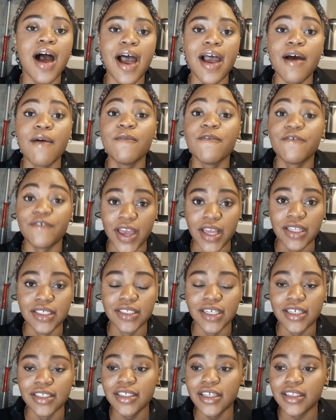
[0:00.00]
I am
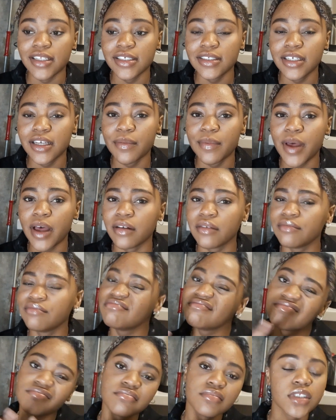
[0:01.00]
finally done. This took about
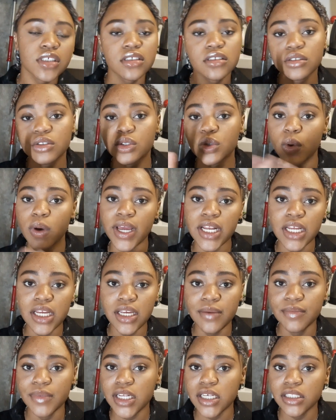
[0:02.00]

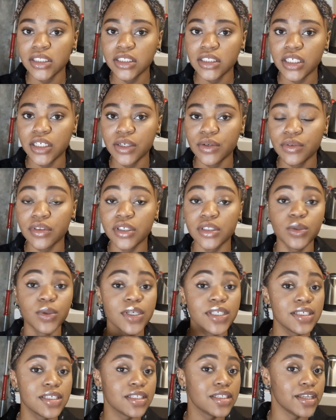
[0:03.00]
20 minutes to do. The
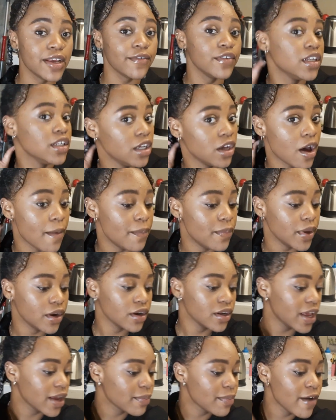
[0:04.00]
twist definitely got
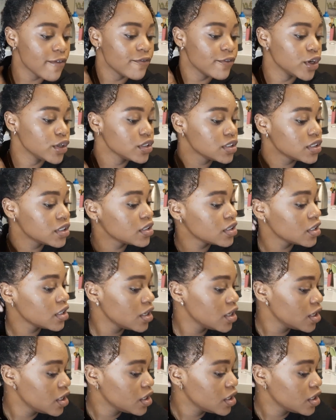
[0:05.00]
bigger. Like my first